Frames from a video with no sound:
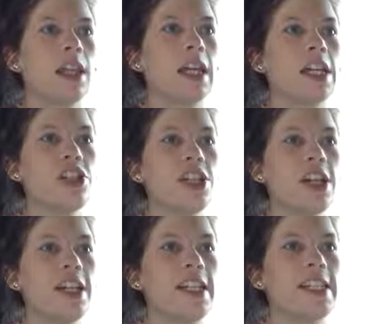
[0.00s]
The
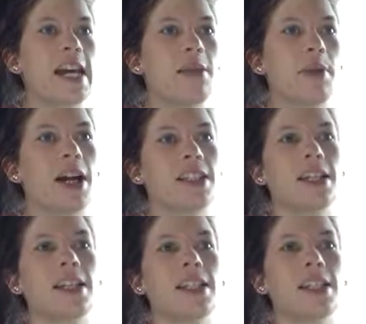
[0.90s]
engineering design
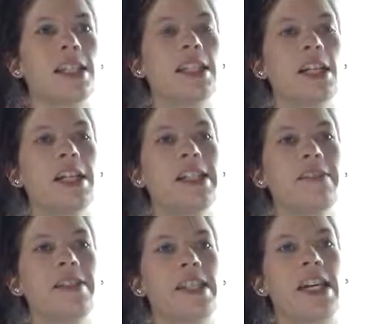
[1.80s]
process is a series
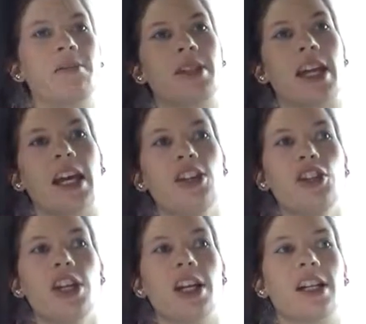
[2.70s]
of steps that
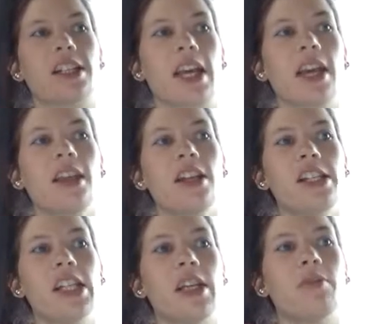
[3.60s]
engineers and their
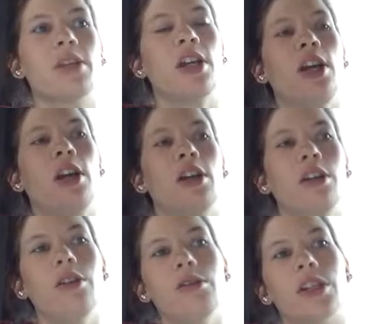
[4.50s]
teams
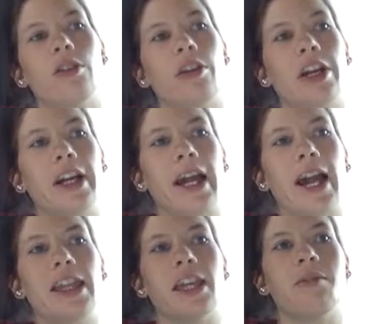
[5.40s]
use in order to
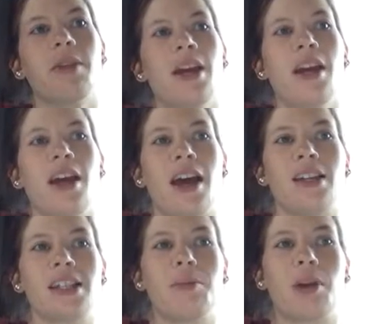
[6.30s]
guide them
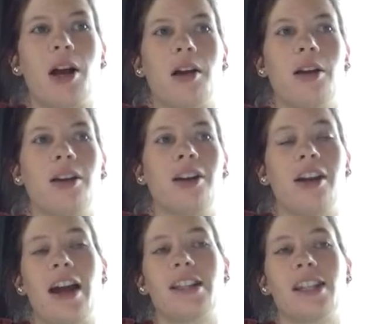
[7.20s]
as
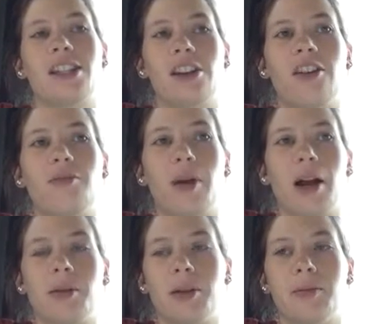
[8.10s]
they solve
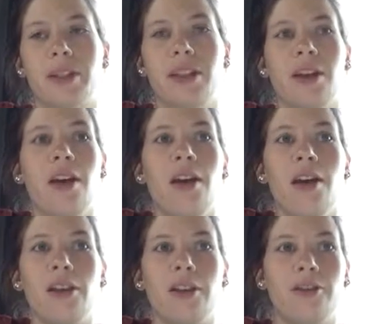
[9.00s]
problems.
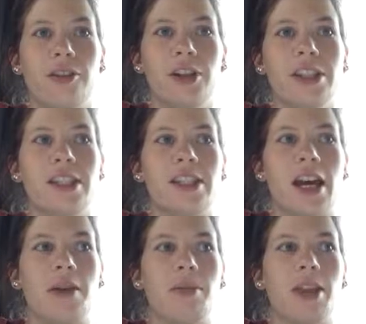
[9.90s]
The first
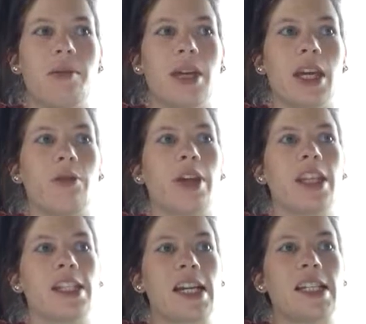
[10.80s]
step they begin
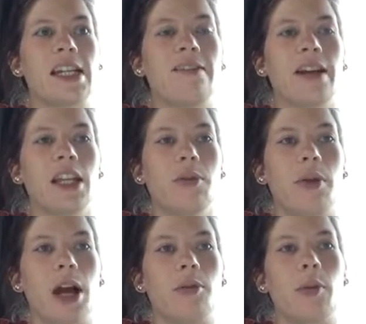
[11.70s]
with is identifying the
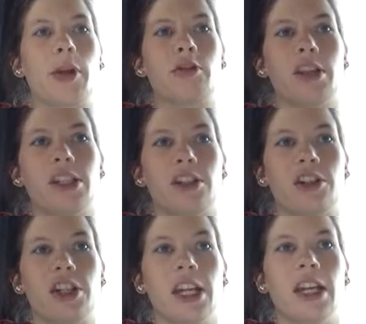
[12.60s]
problem and
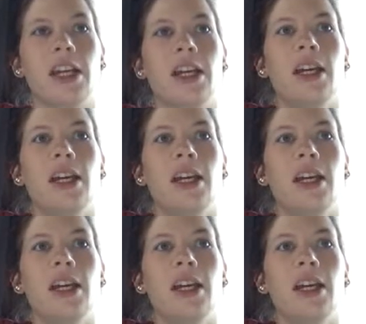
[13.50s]
researching it.